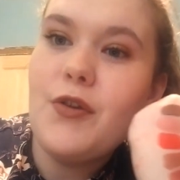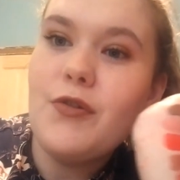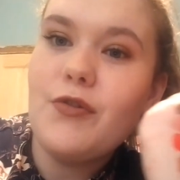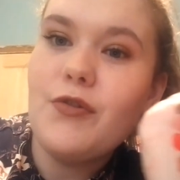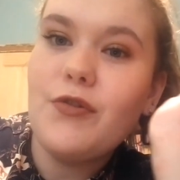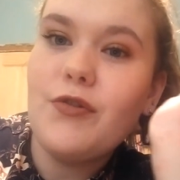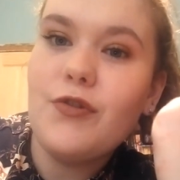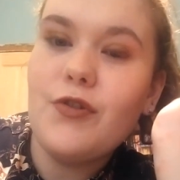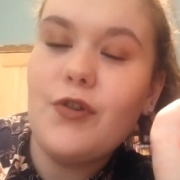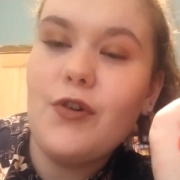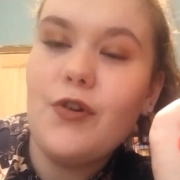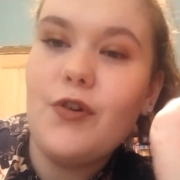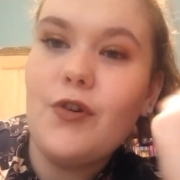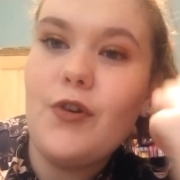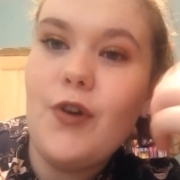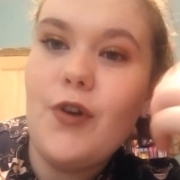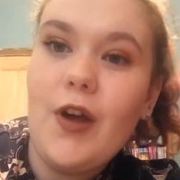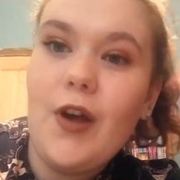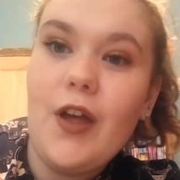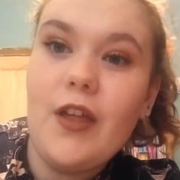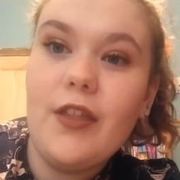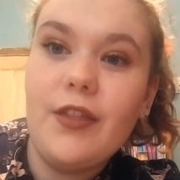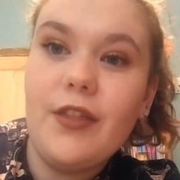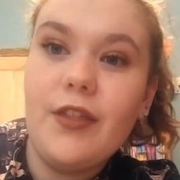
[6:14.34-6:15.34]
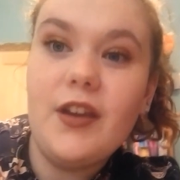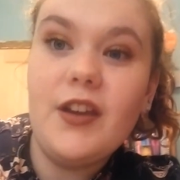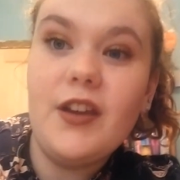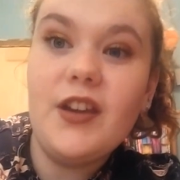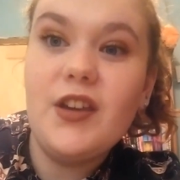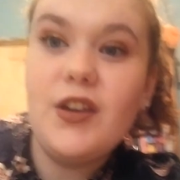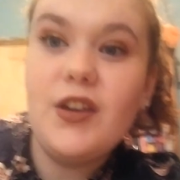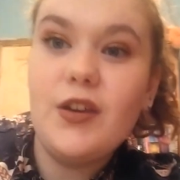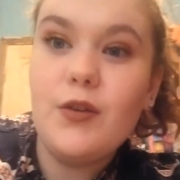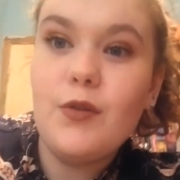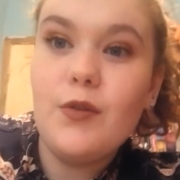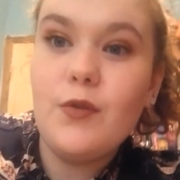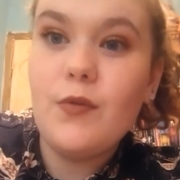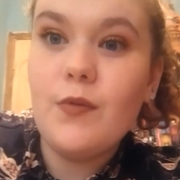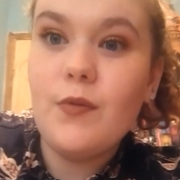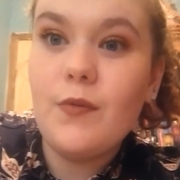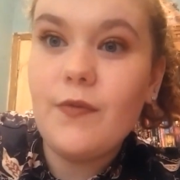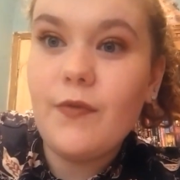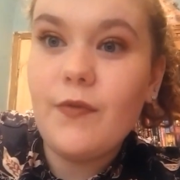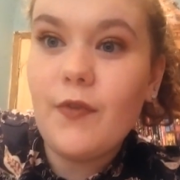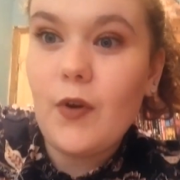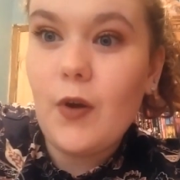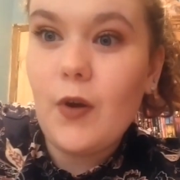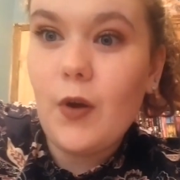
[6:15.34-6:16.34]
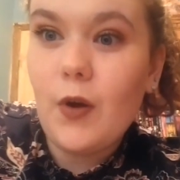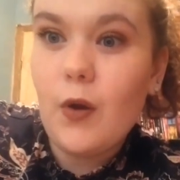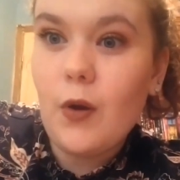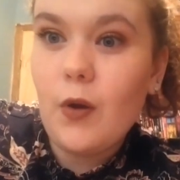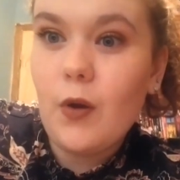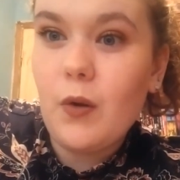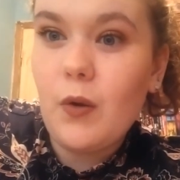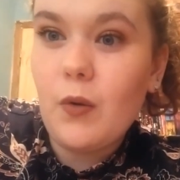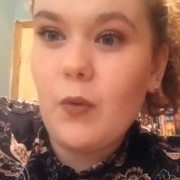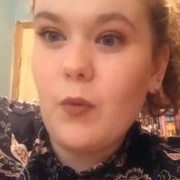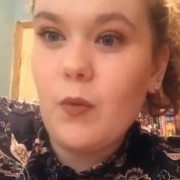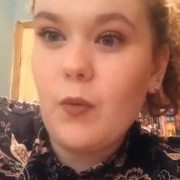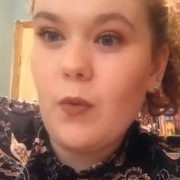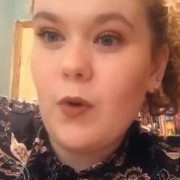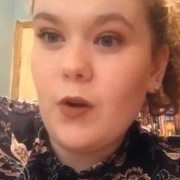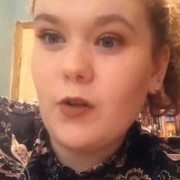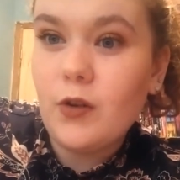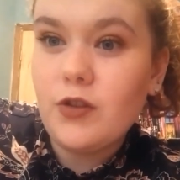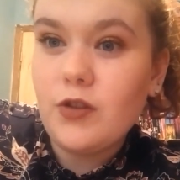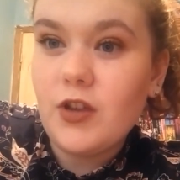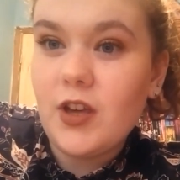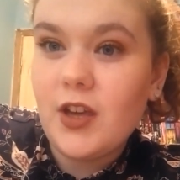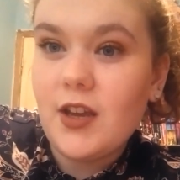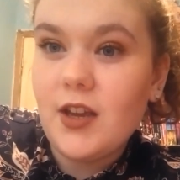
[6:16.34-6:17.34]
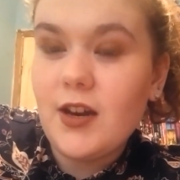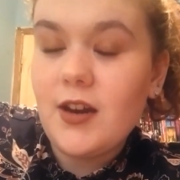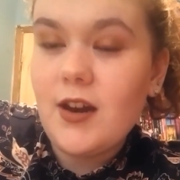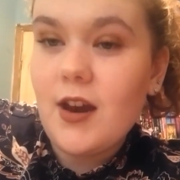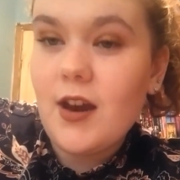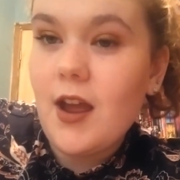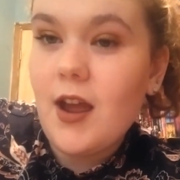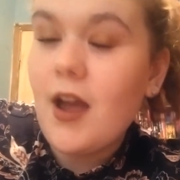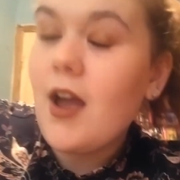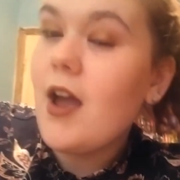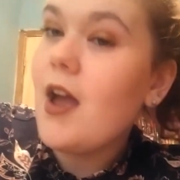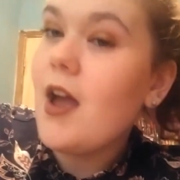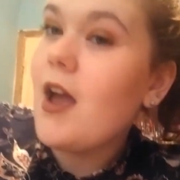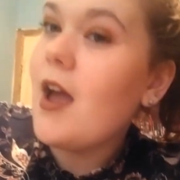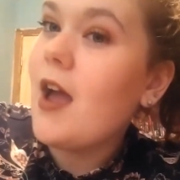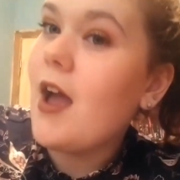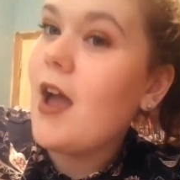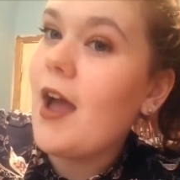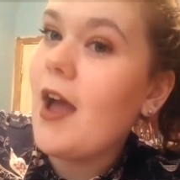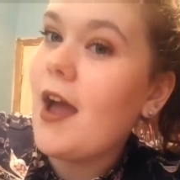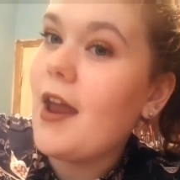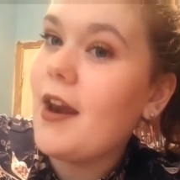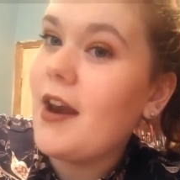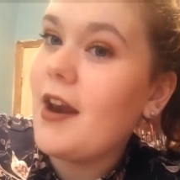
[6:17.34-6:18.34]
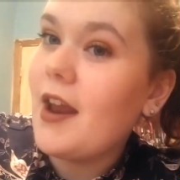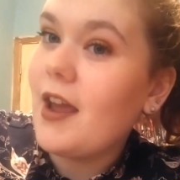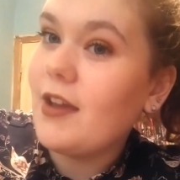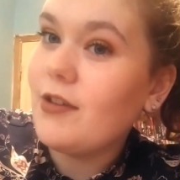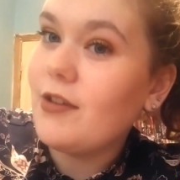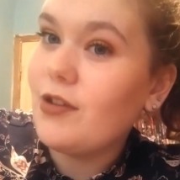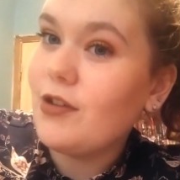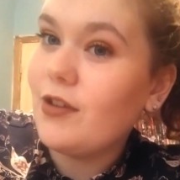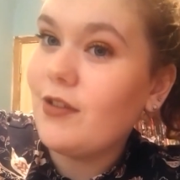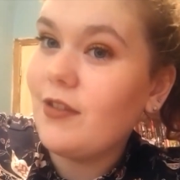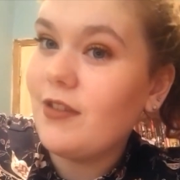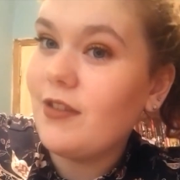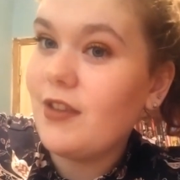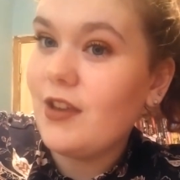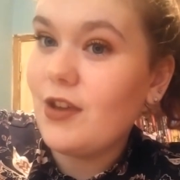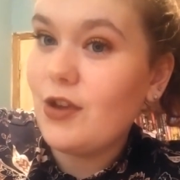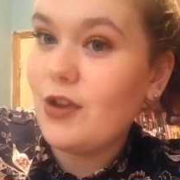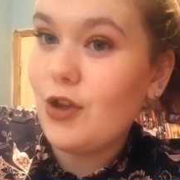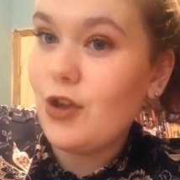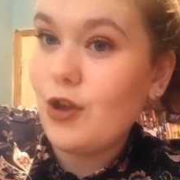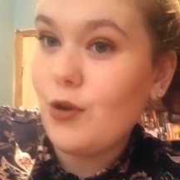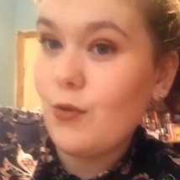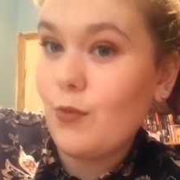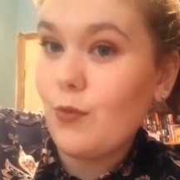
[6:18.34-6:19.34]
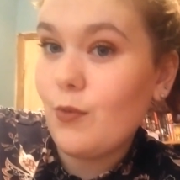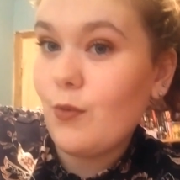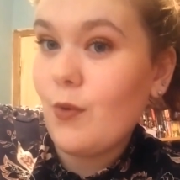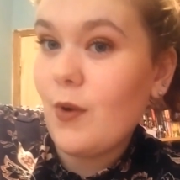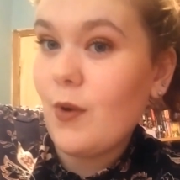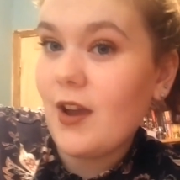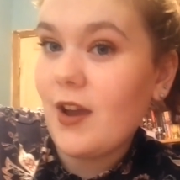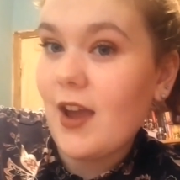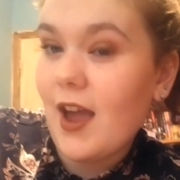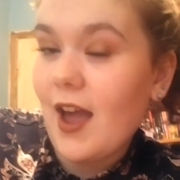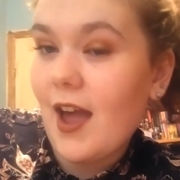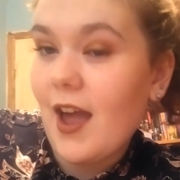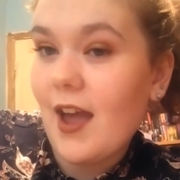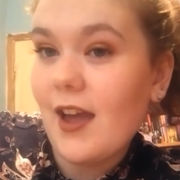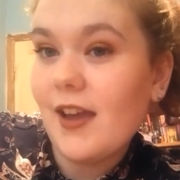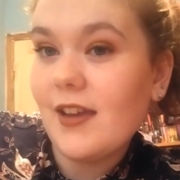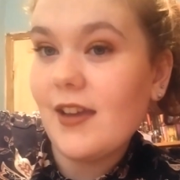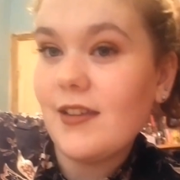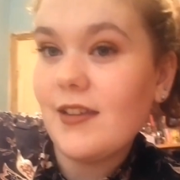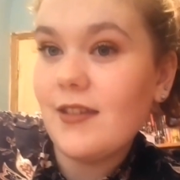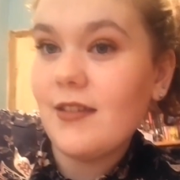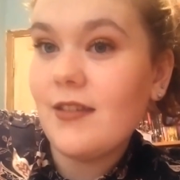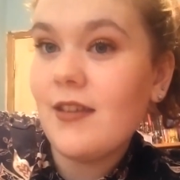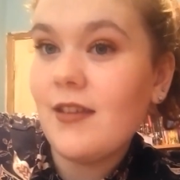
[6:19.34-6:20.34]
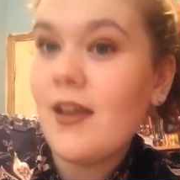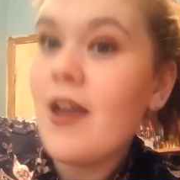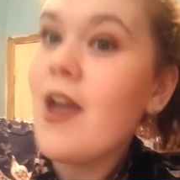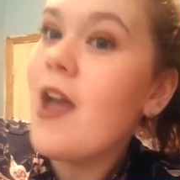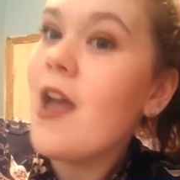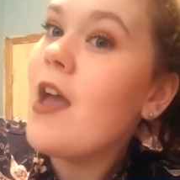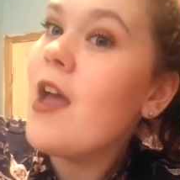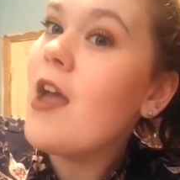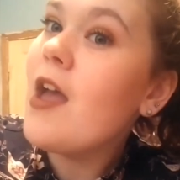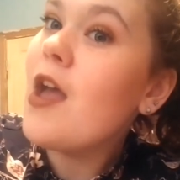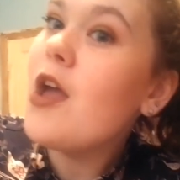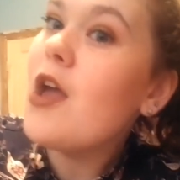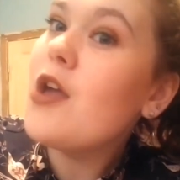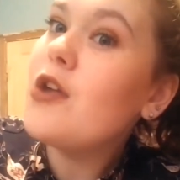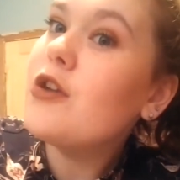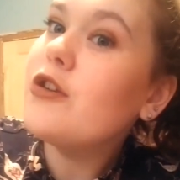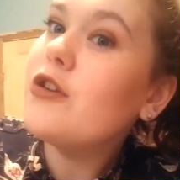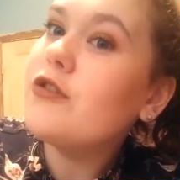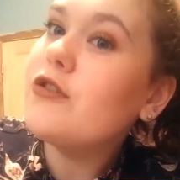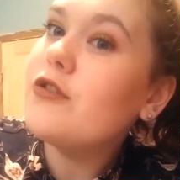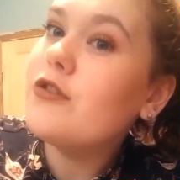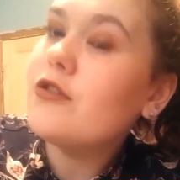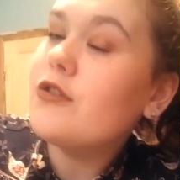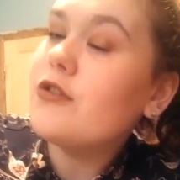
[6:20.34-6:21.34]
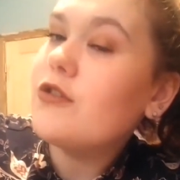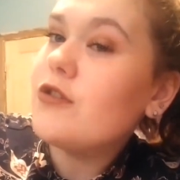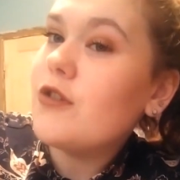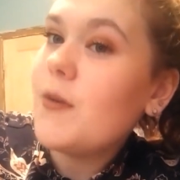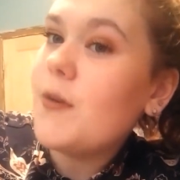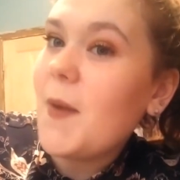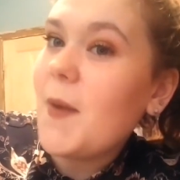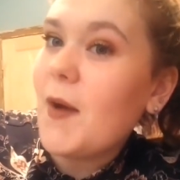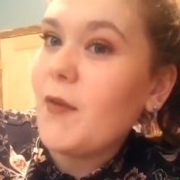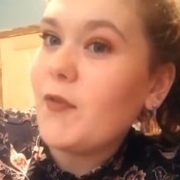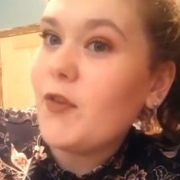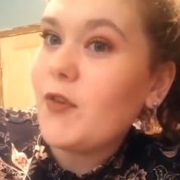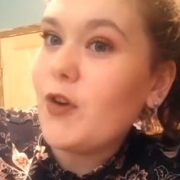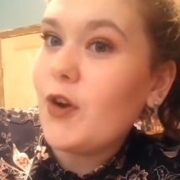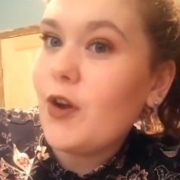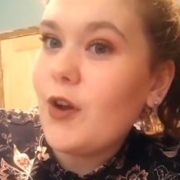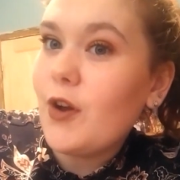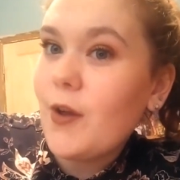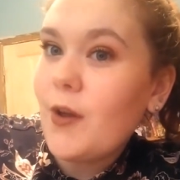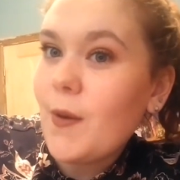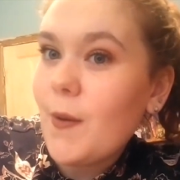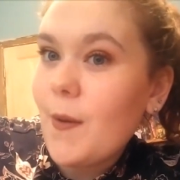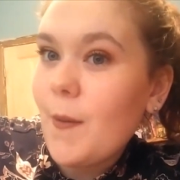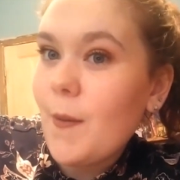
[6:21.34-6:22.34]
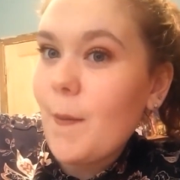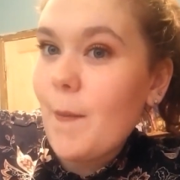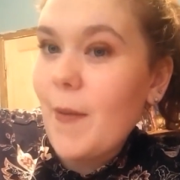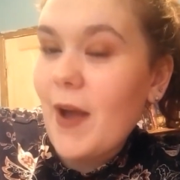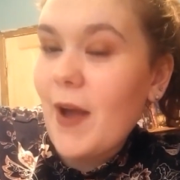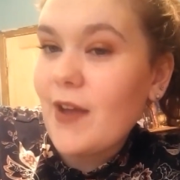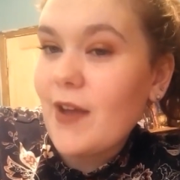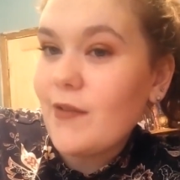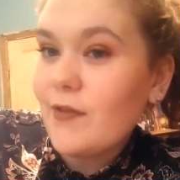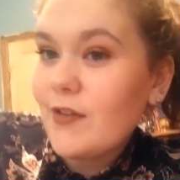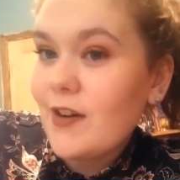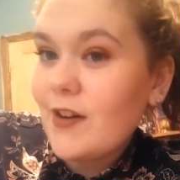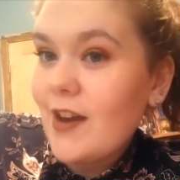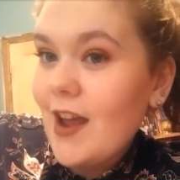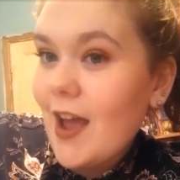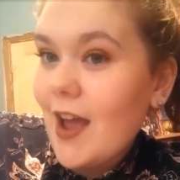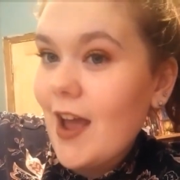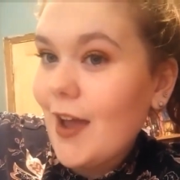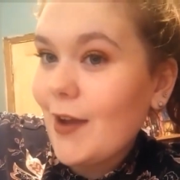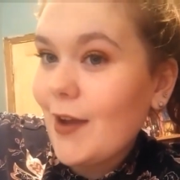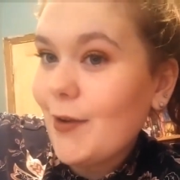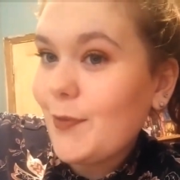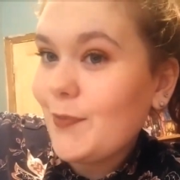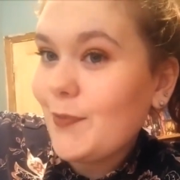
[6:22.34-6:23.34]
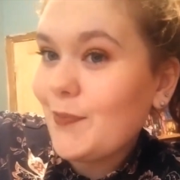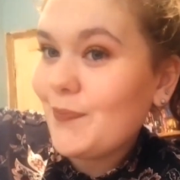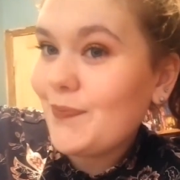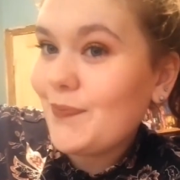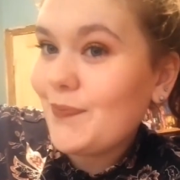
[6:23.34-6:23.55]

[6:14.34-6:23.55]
So, thank you for watching. And I shall see you guys tomorrow. Bye for now.